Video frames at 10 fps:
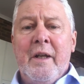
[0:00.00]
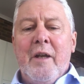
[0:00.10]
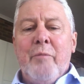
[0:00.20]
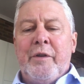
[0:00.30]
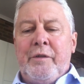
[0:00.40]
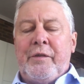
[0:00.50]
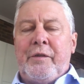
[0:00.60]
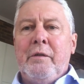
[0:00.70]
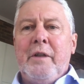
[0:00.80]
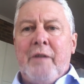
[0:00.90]
but you're
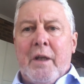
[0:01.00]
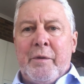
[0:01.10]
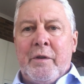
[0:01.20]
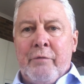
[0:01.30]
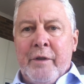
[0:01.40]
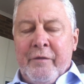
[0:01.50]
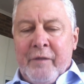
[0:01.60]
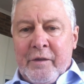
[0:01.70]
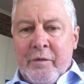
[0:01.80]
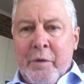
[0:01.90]
still giving up a degree of
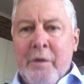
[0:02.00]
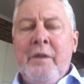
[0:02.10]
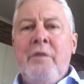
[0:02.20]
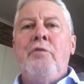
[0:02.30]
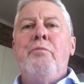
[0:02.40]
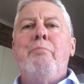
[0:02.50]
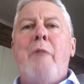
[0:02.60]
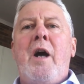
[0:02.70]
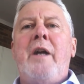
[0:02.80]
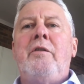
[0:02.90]
flexibility. You
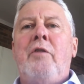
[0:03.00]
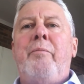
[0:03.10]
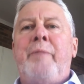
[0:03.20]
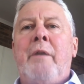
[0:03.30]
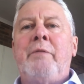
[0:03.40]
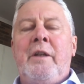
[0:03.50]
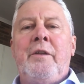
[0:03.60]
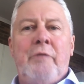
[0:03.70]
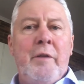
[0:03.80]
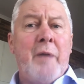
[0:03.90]
might not be able to get
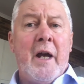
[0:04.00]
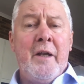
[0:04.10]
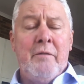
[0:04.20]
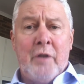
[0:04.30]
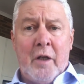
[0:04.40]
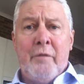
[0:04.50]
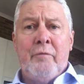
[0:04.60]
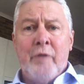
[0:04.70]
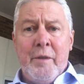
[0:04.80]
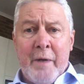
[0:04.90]
the repaid loan
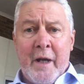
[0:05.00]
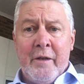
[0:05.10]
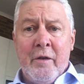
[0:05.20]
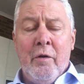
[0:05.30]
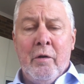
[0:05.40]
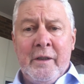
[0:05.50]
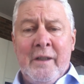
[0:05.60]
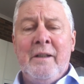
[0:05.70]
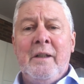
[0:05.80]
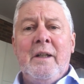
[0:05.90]
repaid
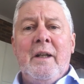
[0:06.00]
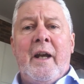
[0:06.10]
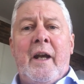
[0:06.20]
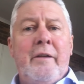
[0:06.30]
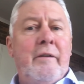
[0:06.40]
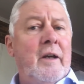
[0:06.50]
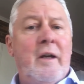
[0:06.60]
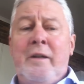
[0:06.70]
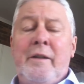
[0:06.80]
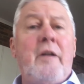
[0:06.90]
earlier, and, uh,
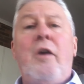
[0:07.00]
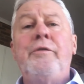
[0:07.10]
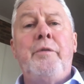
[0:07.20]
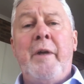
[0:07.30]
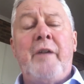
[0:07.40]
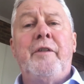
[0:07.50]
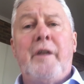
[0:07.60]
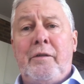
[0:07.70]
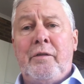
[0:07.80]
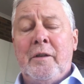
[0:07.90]
and that holds you back
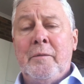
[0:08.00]
financially.